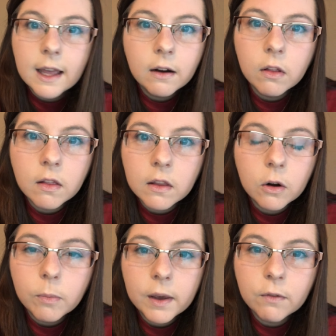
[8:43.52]
settle a
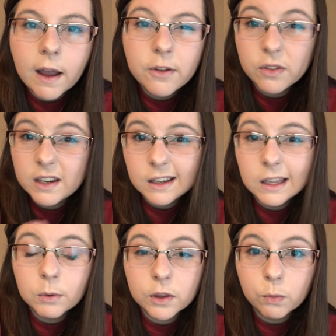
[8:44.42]
little bit rather than
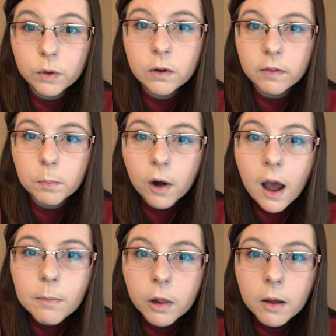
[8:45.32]
dealing with the root of the
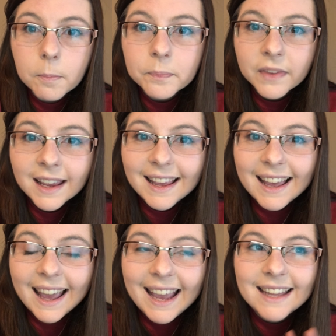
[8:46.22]
problem.
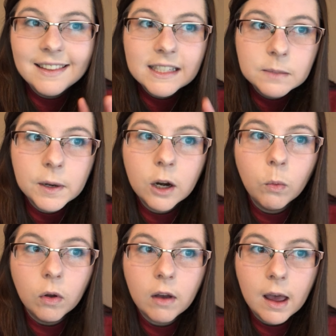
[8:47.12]
And this spirit
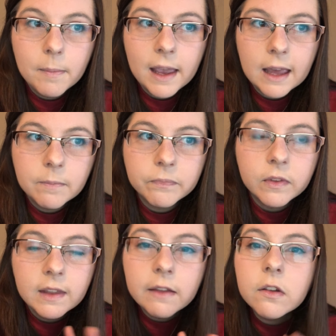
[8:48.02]
will come in.
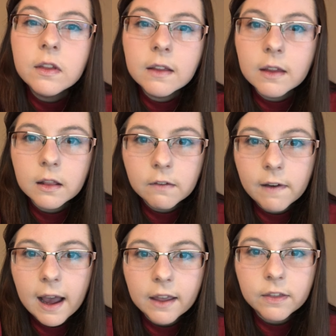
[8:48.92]
The other thing that
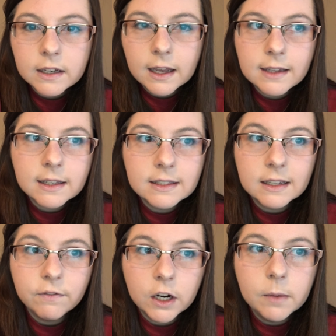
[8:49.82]
Leviathan does is
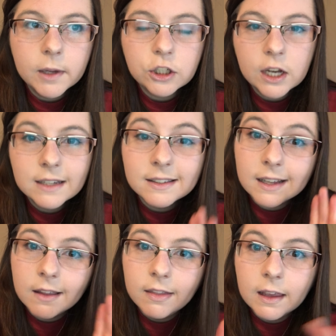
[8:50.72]
it very much takes
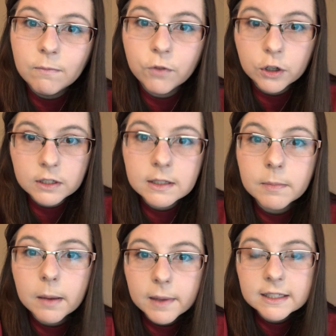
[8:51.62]
a them versus
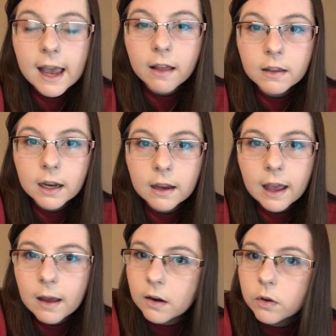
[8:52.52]
me mentality.
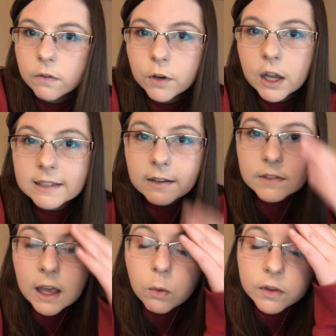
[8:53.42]
I don't know if you guys have
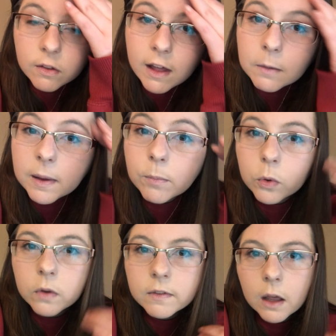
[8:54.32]
dealt with a lot of people
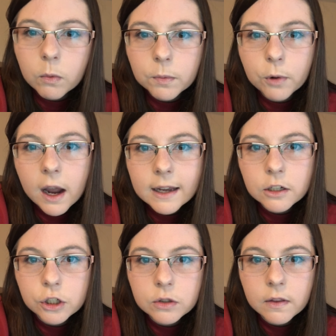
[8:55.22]
who have dealt with pride
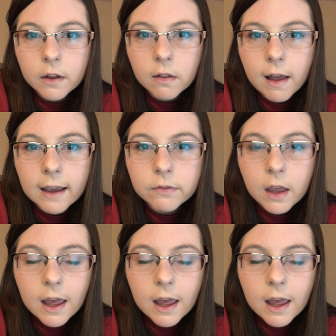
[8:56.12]
issues in their life,